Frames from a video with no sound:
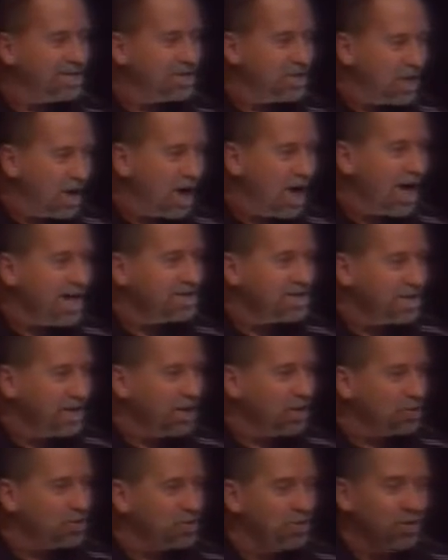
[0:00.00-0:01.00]
and God
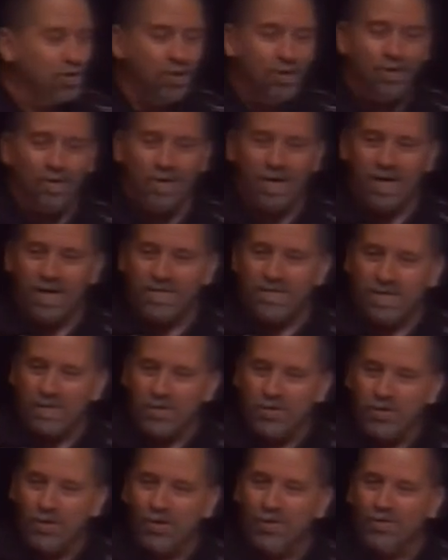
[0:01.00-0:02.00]
tells you
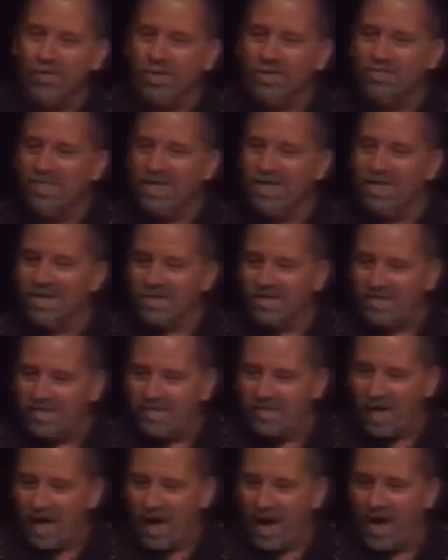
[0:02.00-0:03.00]
that you're going to be the
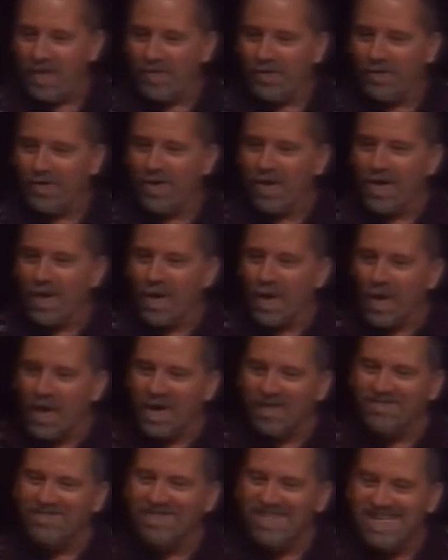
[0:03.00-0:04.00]
father
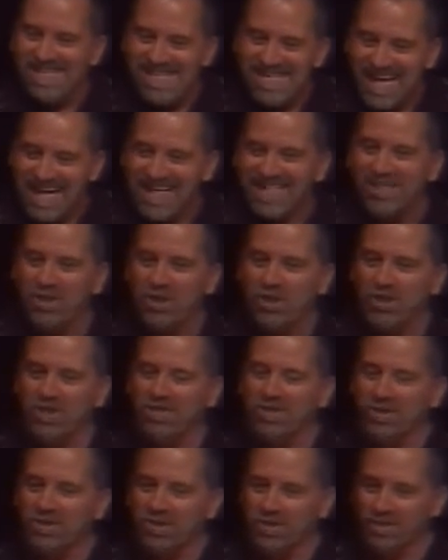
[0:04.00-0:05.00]
of
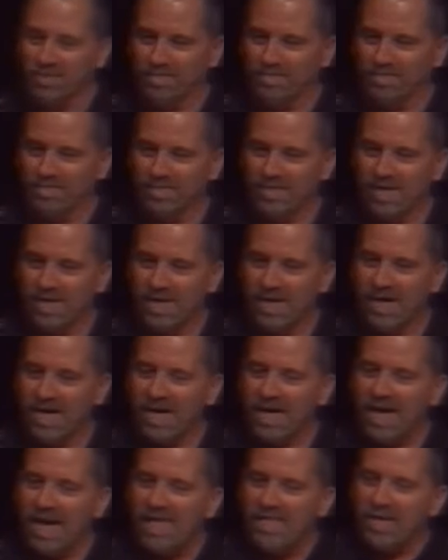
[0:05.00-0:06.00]
nations,
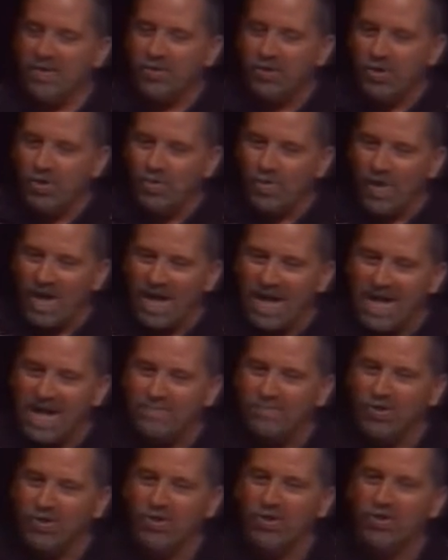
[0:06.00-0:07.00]
and that you will
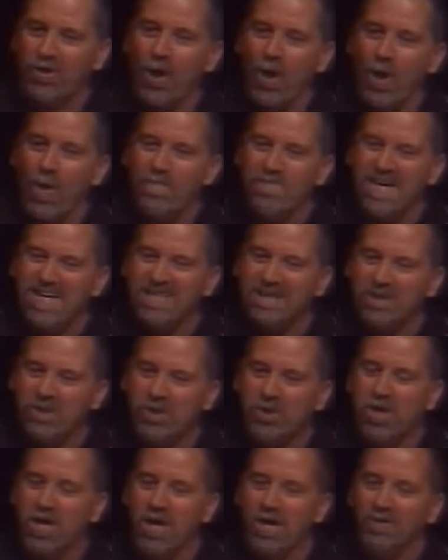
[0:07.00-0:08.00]
have so
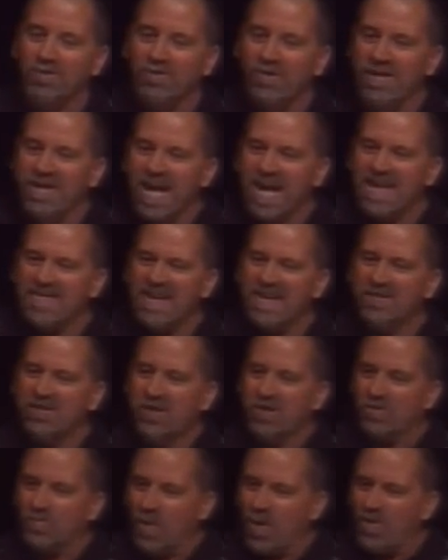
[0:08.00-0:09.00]
many children
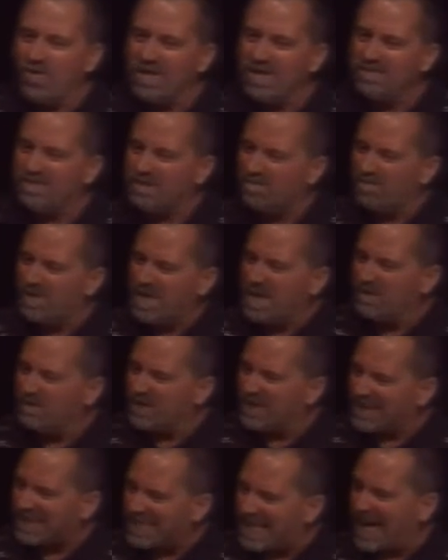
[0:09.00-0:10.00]
that you won't even be
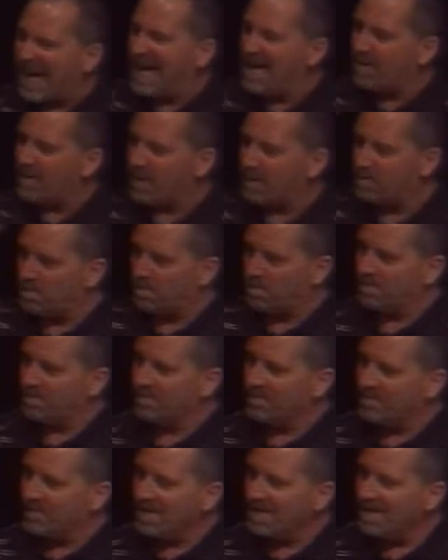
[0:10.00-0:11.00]
able to count them.
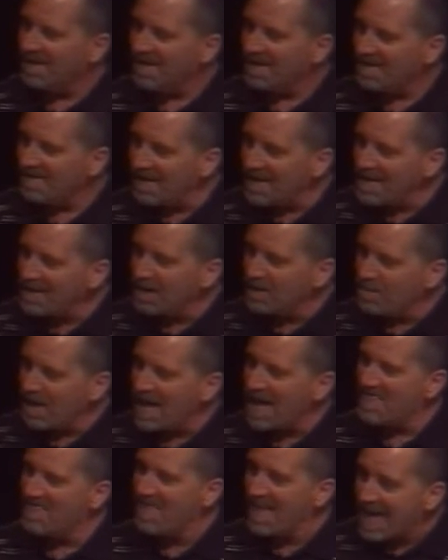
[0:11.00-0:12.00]
Think
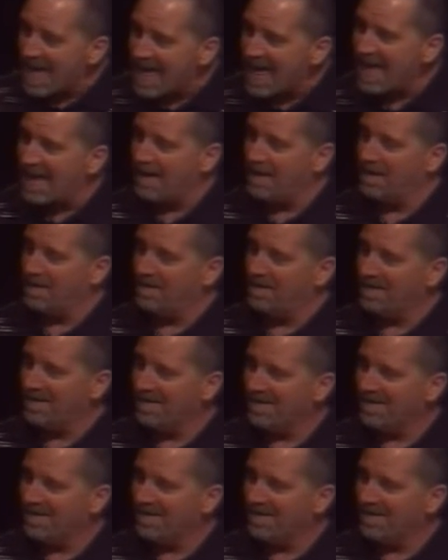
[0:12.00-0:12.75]
about that.